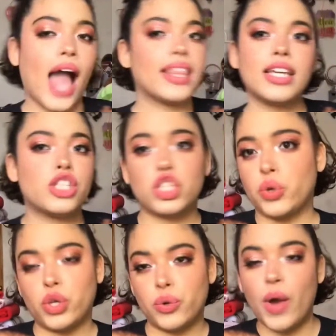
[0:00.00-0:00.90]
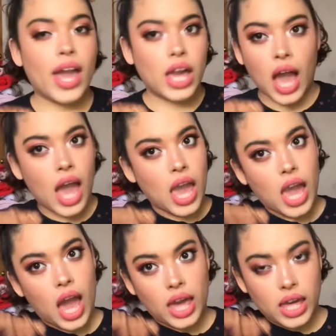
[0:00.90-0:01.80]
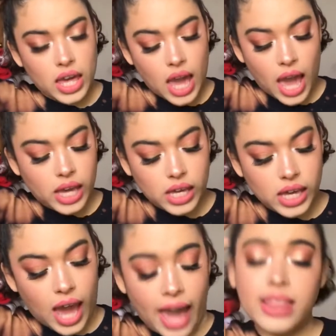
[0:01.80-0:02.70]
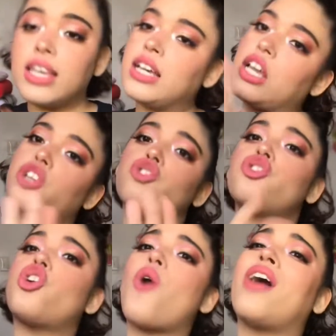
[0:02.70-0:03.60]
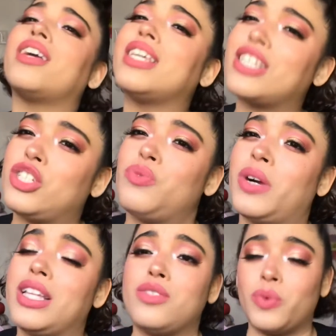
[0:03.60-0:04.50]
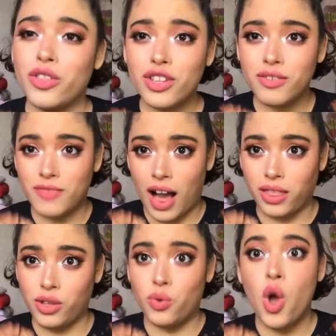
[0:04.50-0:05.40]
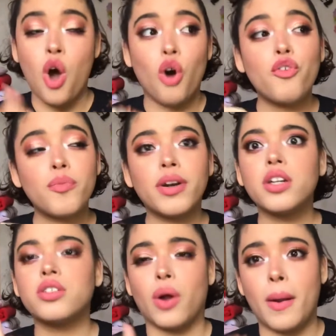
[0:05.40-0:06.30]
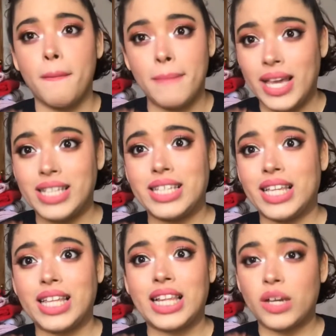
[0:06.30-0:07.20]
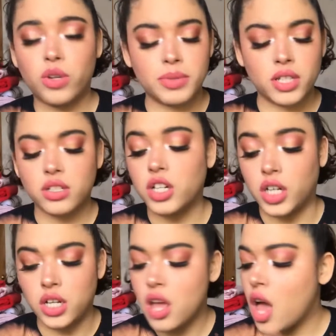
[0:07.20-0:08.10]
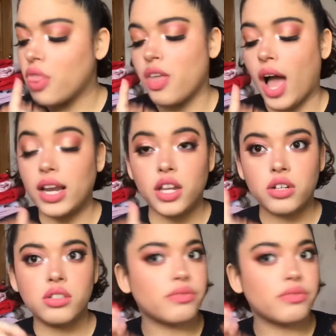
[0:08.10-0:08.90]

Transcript: think it's so cute. I think you should go out and get you one. It's worth your value. Ofra products are amazing. Like, the liquid lipsticks are good. The highlighters,